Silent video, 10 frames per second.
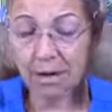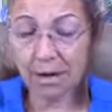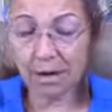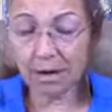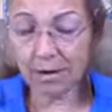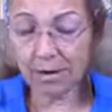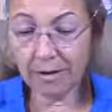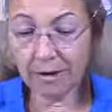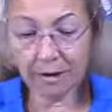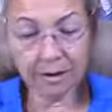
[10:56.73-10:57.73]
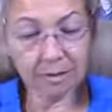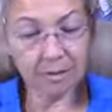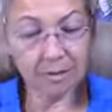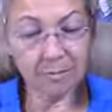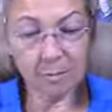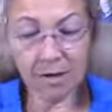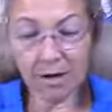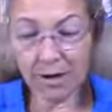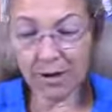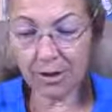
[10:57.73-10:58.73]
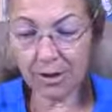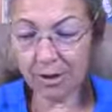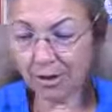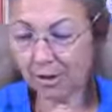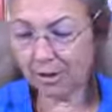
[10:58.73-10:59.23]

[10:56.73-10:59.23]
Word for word: Uh, it's going to be, I think,